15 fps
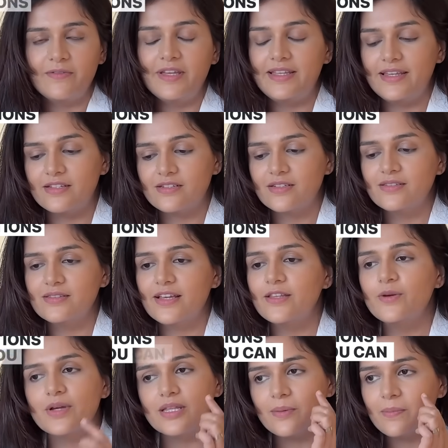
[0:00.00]
variations and
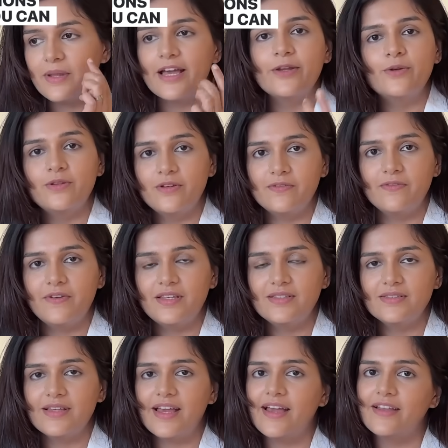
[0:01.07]
you can apply it on your face